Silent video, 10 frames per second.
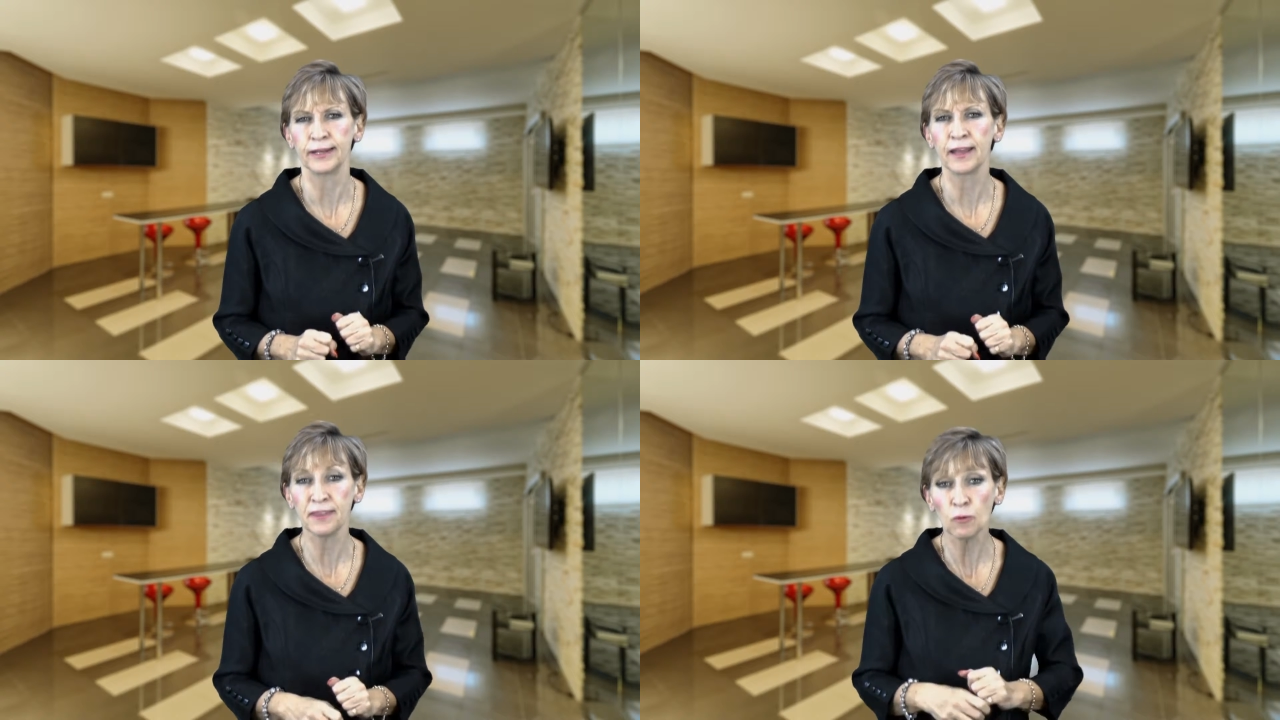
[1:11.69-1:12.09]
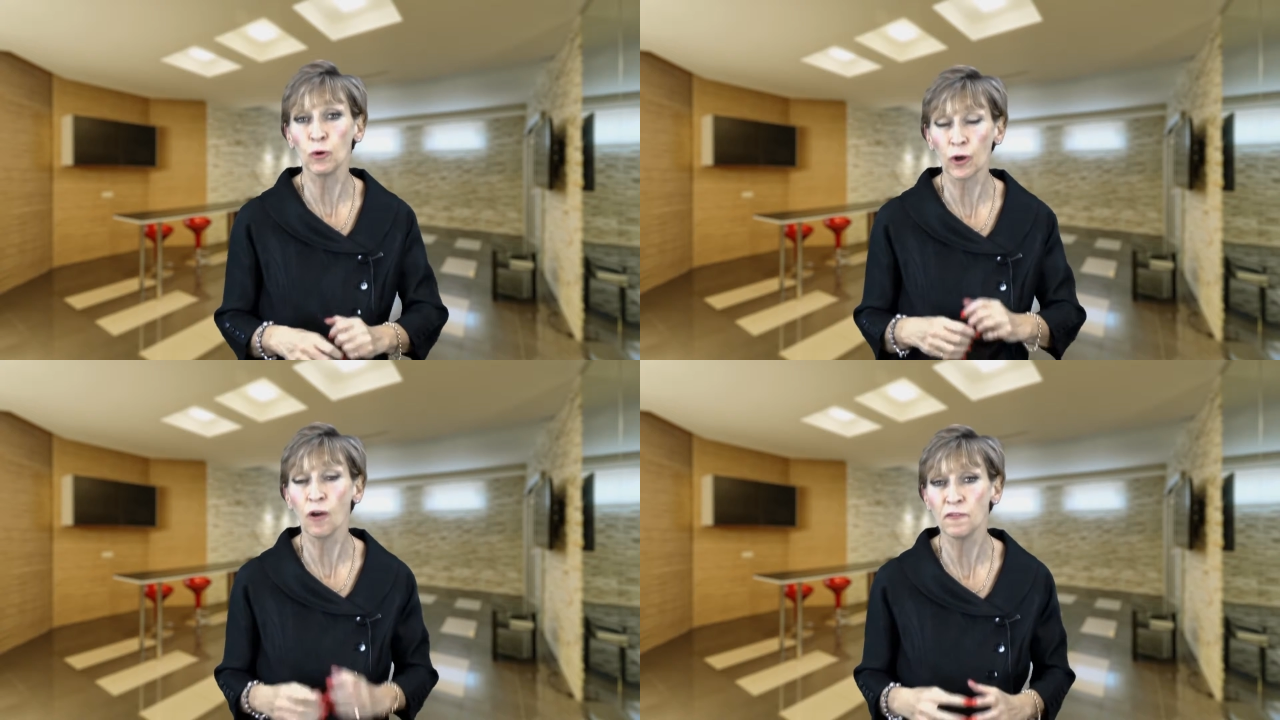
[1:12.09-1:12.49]
And I think
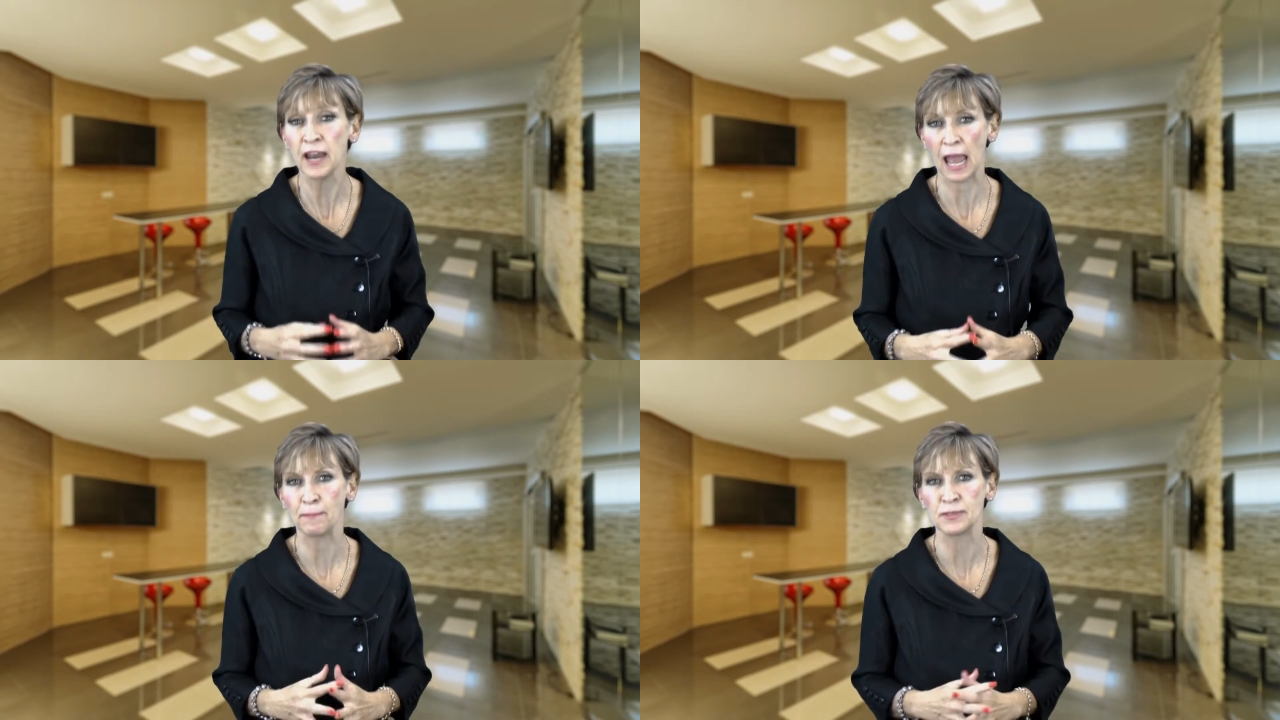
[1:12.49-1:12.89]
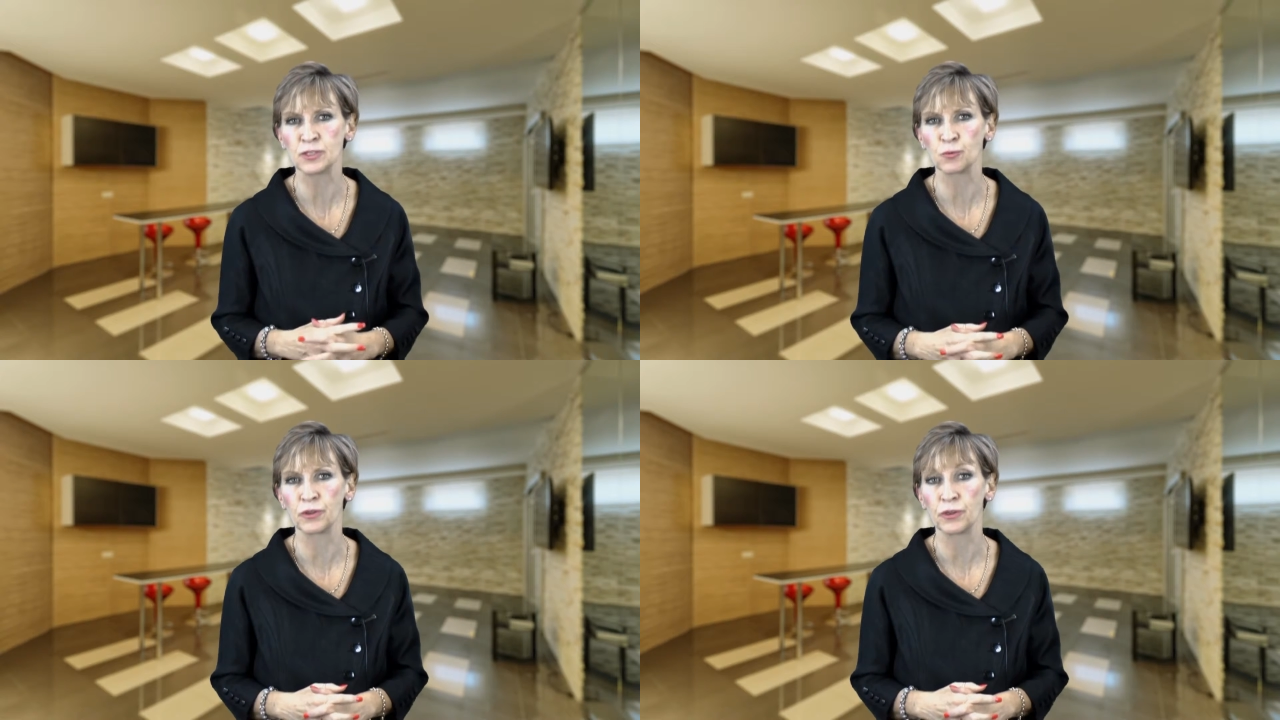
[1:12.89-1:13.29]
what often
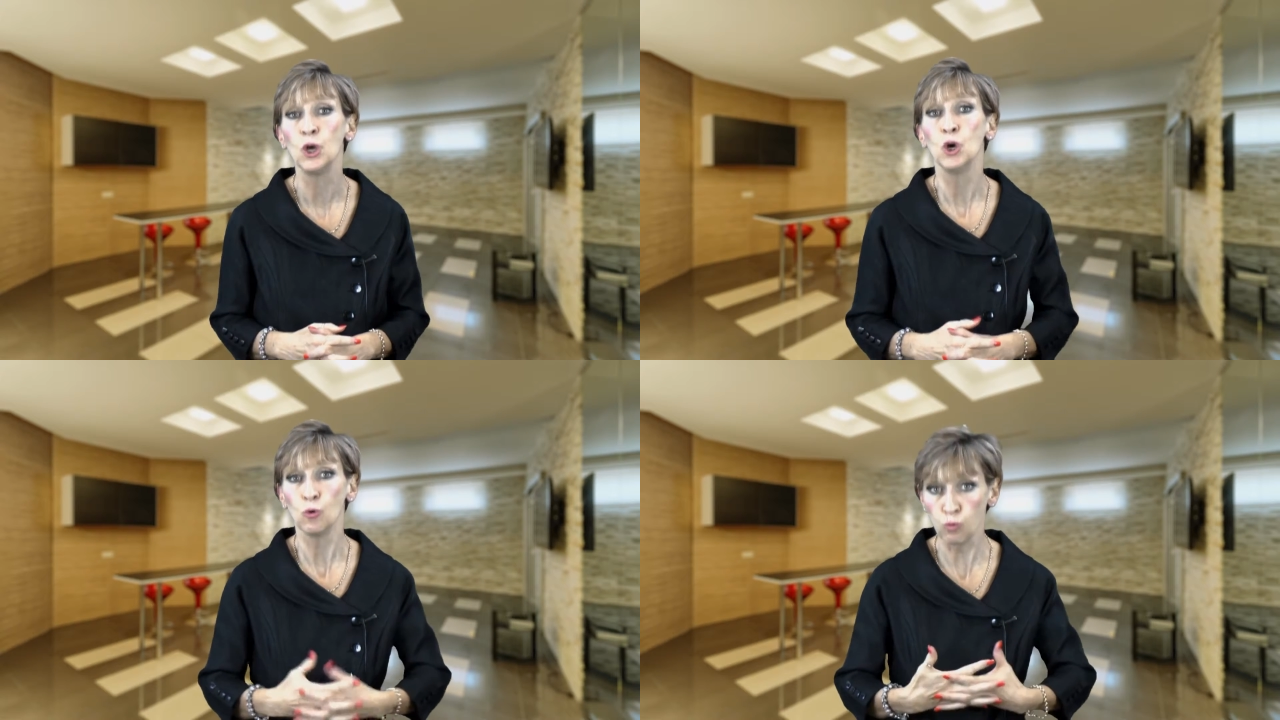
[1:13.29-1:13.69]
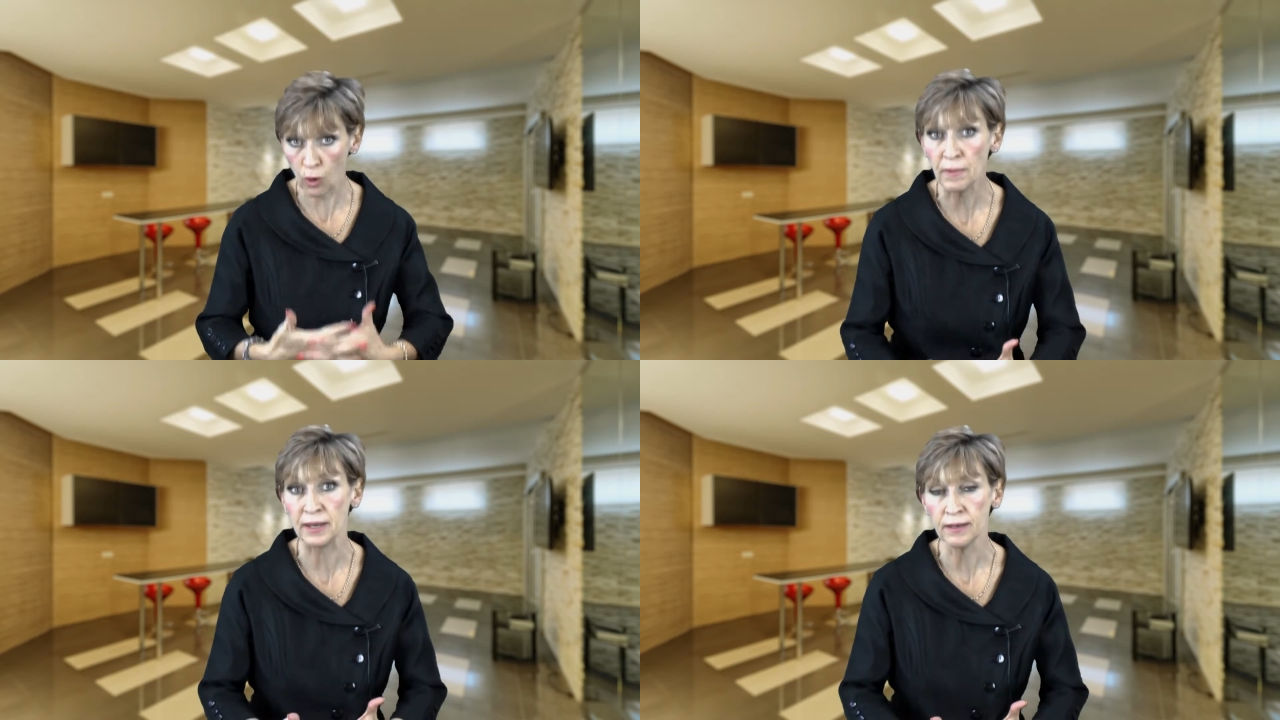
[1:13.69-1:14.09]
happens with
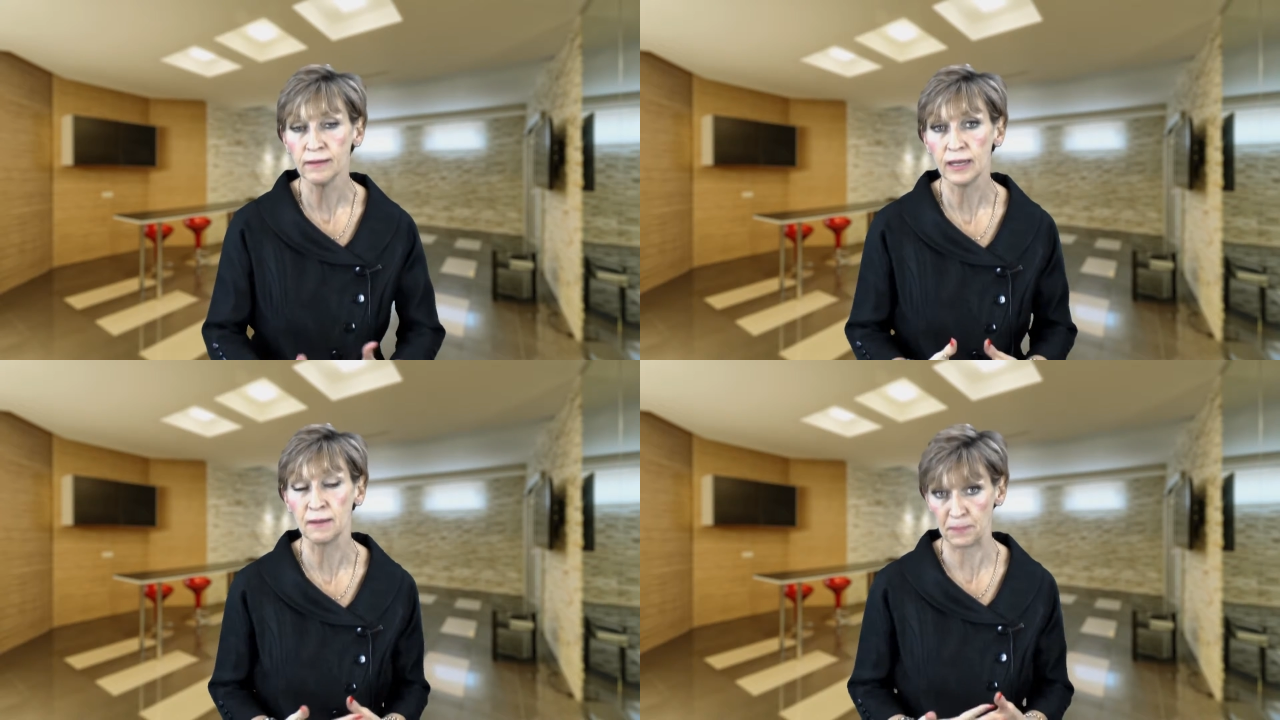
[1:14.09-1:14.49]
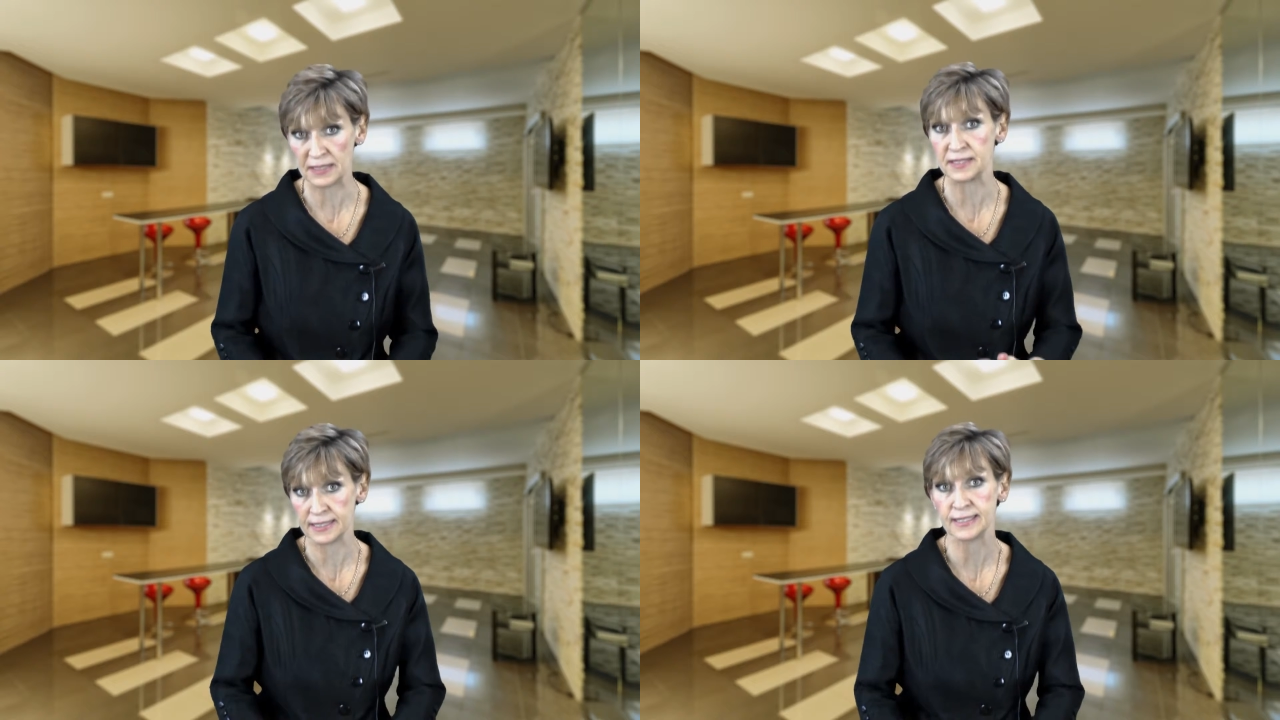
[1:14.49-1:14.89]
women in
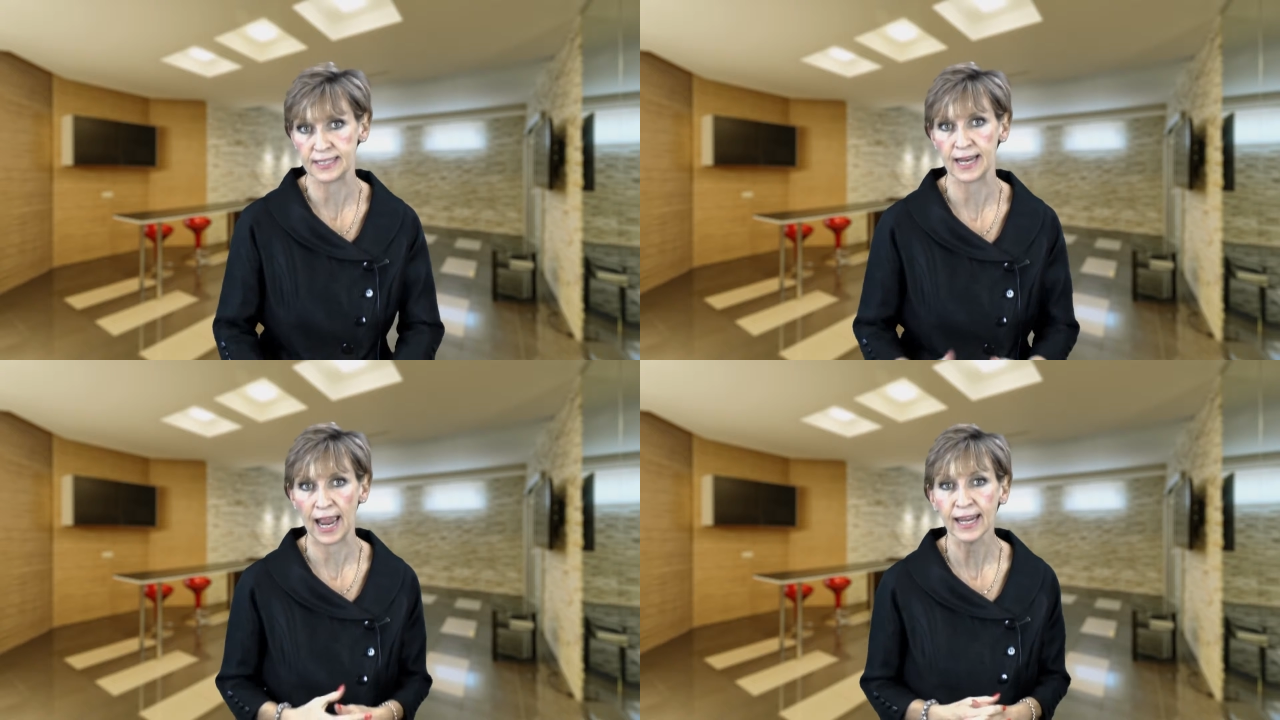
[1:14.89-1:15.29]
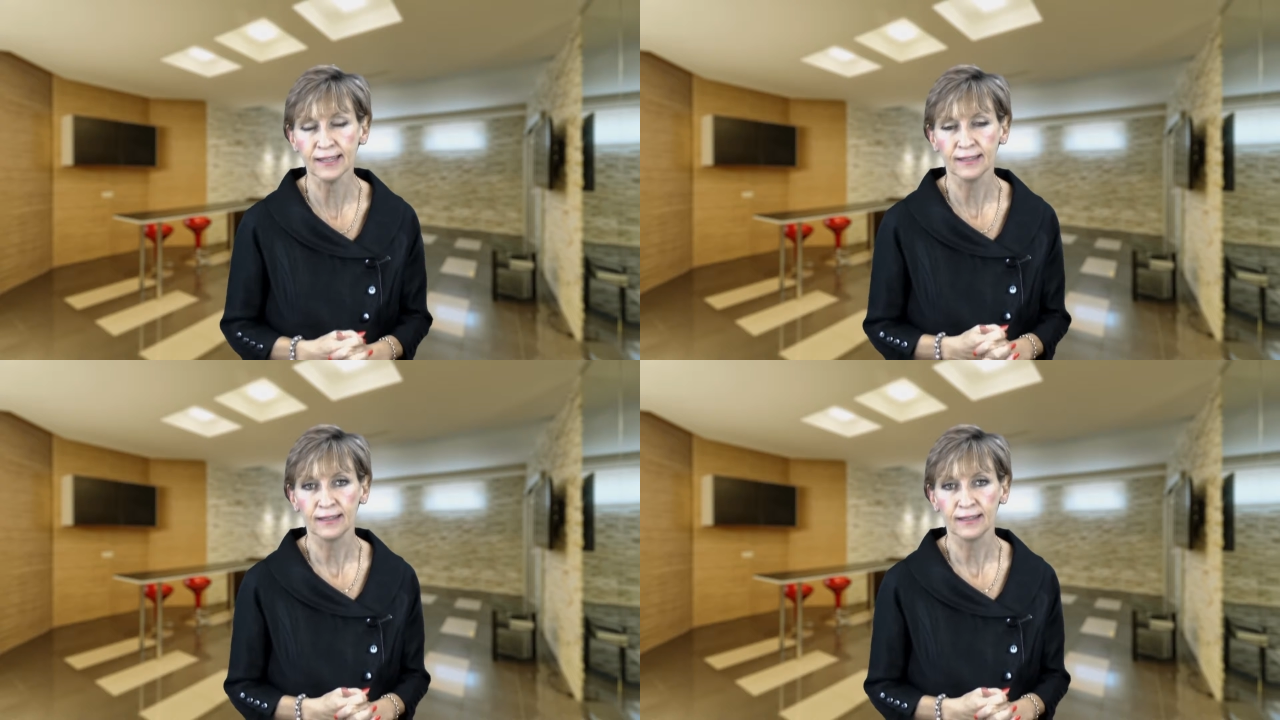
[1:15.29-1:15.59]
business today